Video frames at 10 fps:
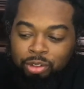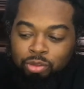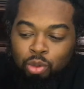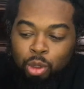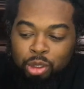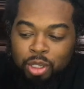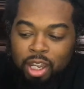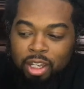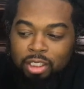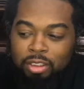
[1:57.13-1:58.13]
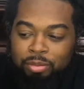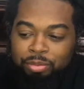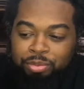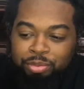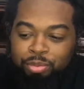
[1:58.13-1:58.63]
for you guys.
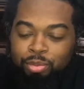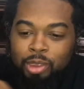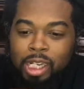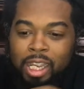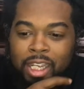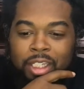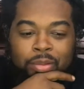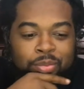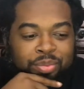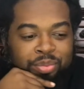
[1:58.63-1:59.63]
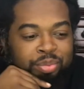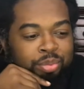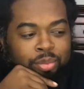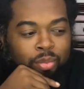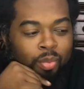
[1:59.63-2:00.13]
And
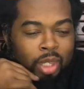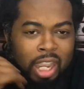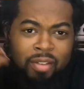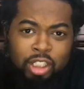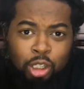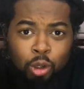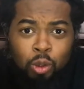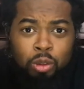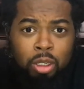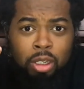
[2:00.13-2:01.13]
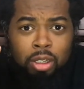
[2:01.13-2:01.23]
I haven't told